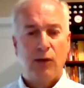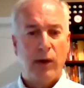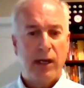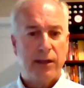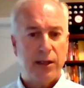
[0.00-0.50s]

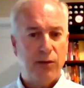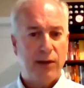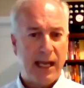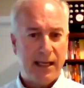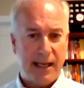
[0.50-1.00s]
Well, you
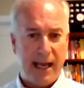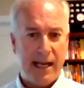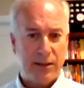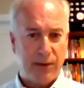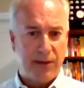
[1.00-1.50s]
can't
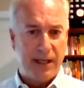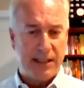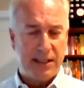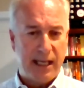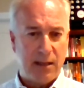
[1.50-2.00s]
act with
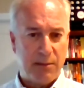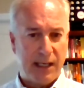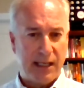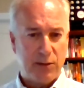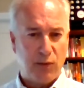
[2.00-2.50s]
this yet
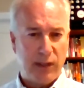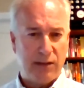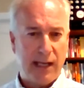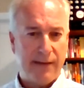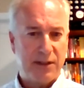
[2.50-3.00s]
because we
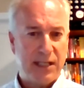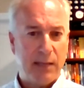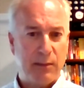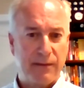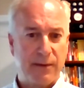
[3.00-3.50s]
don't have a
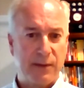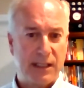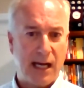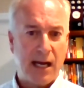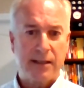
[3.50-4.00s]
statement from the
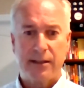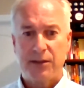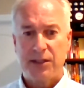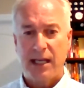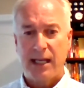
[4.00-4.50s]
doctor
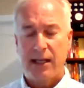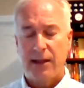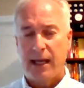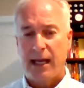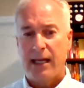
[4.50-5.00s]
saying
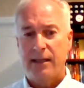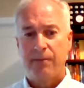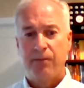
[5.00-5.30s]
that